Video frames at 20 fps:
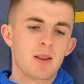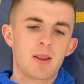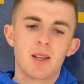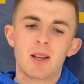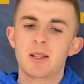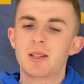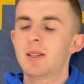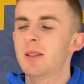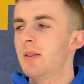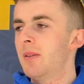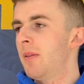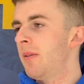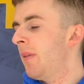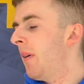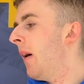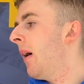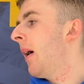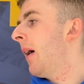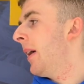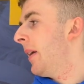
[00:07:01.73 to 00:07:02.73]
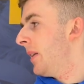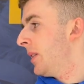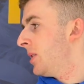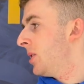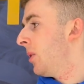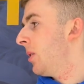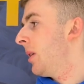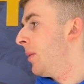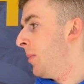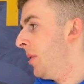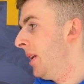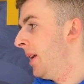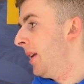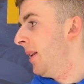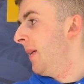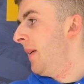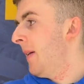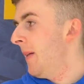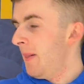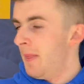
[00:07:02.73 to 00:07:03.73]
this far in a tournament.
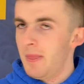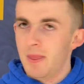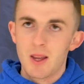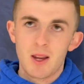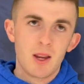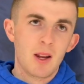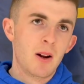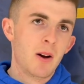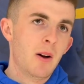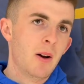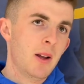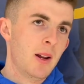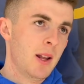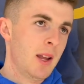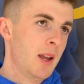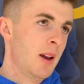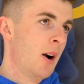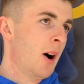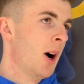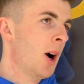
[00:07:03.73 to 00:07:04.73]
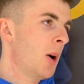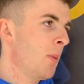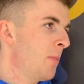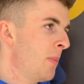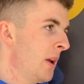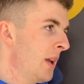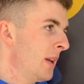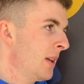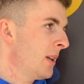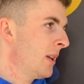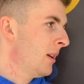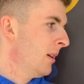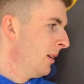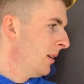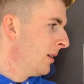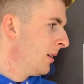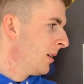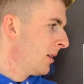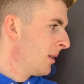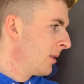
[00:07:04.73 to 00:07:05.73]
You know, in our opinion,
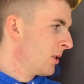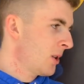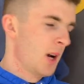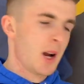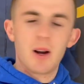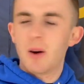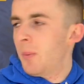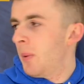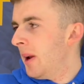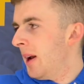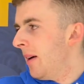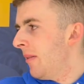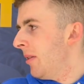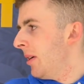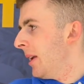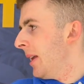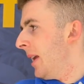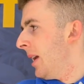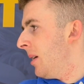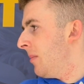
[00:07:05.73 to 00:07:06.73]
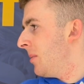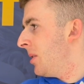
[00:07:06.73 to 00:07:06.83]
you're trying to win every game.